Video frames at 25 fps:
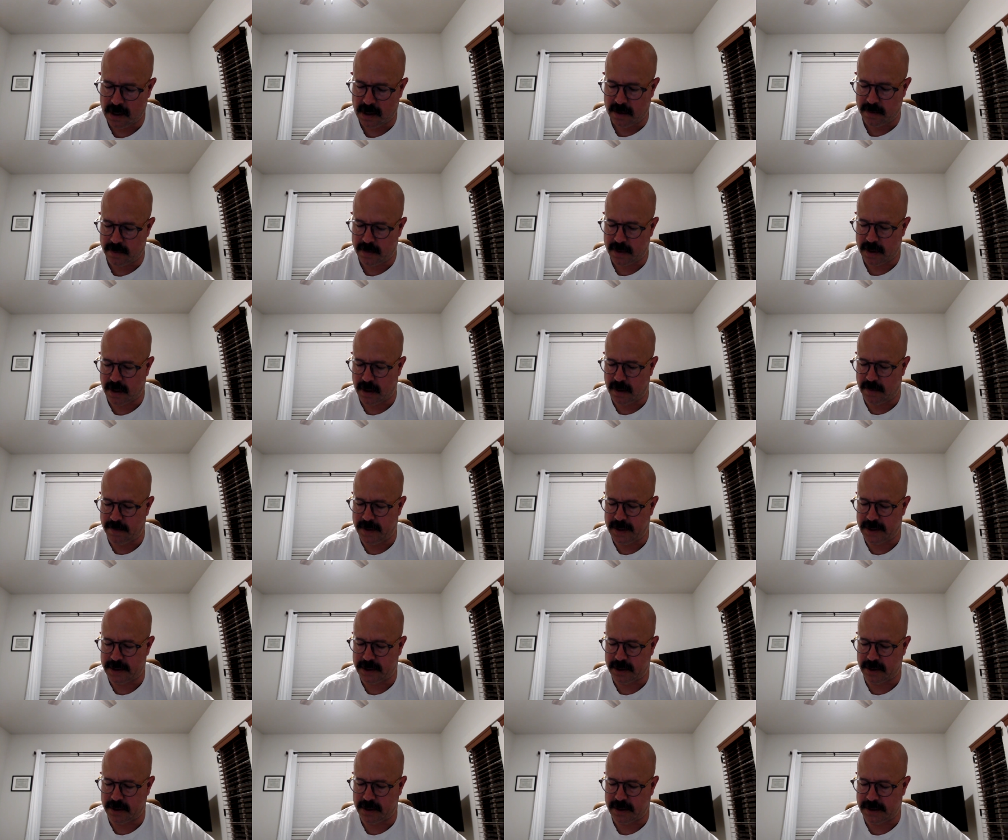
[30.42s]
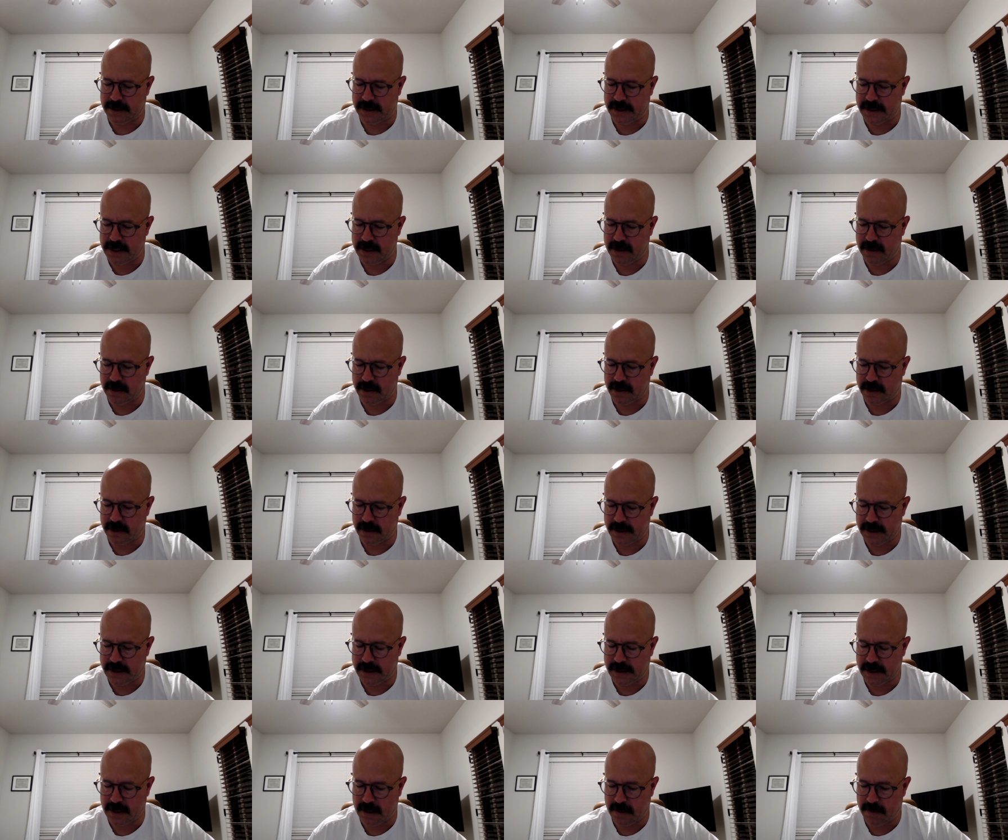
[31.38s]
beyond measure, and cedar
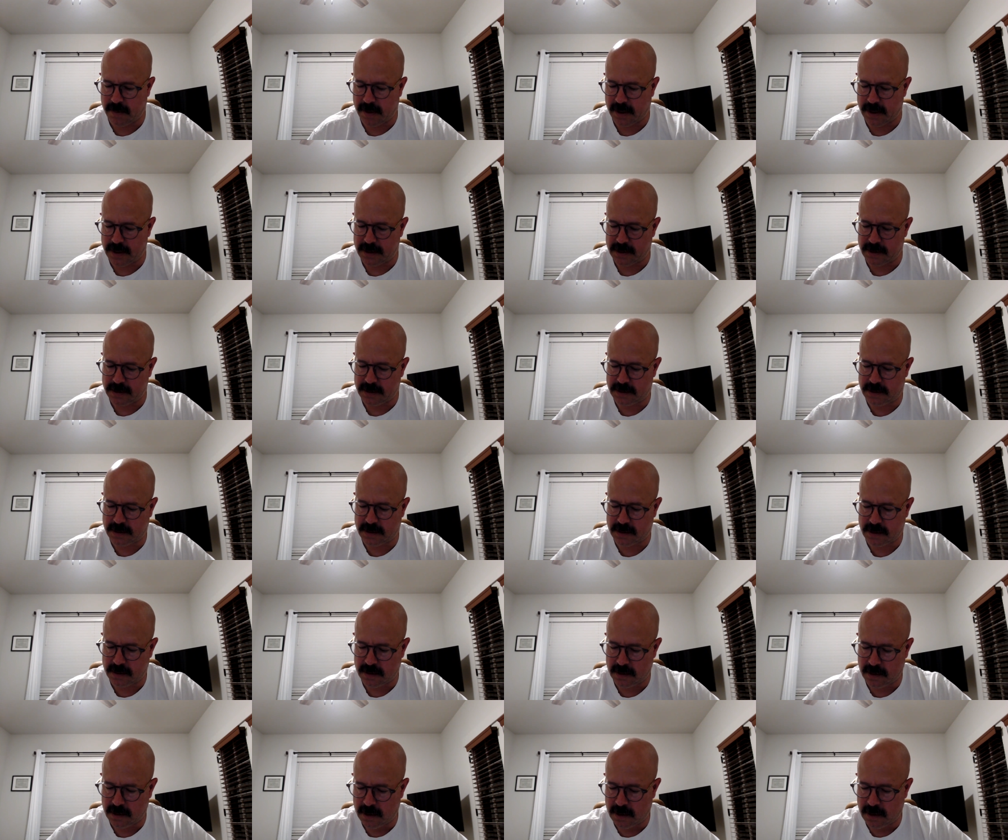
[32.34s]
trees in abundance.